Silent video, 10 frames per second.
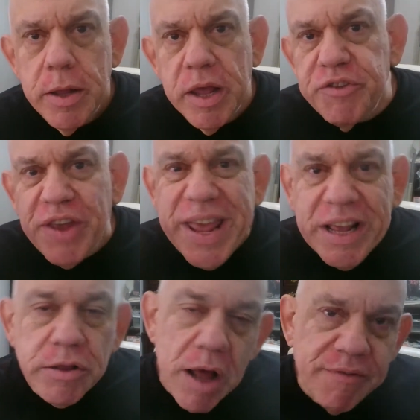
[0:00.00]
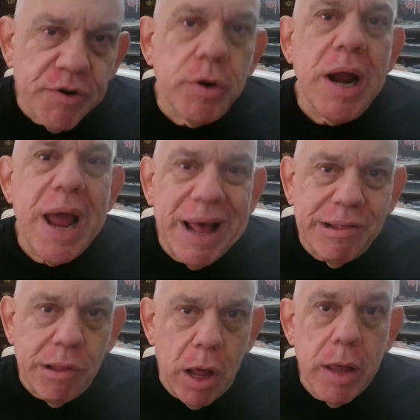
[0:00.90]
is a Glover
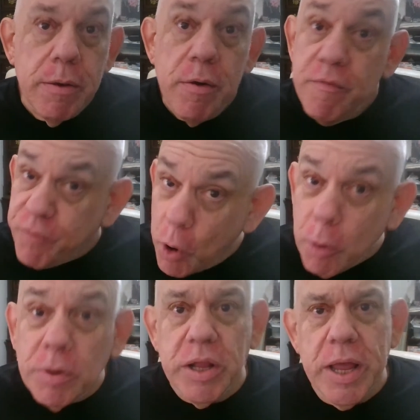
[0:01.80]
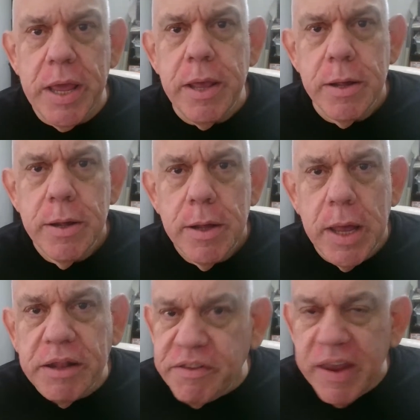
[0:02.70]
ally, formerly
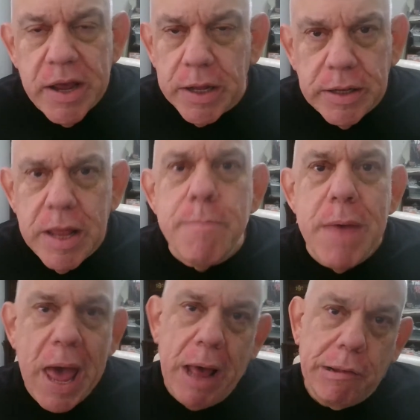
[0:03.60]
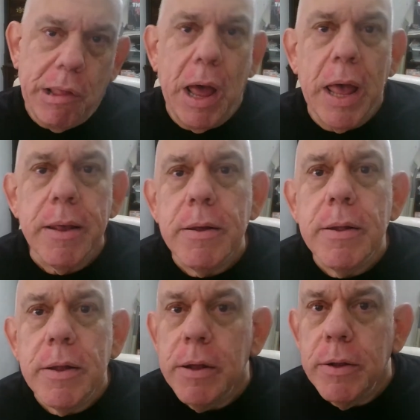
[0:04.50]
a Dion Lim ally,
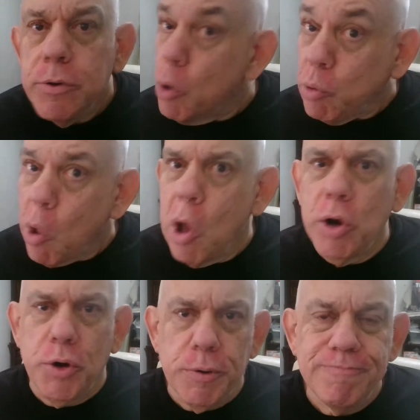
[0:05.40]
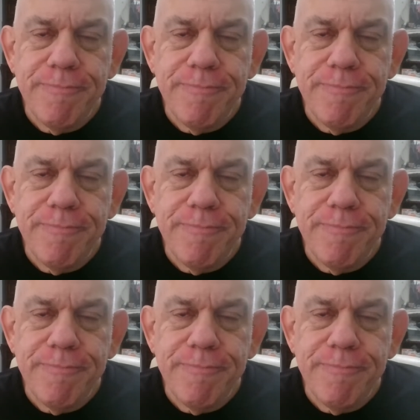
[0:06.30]
no longer.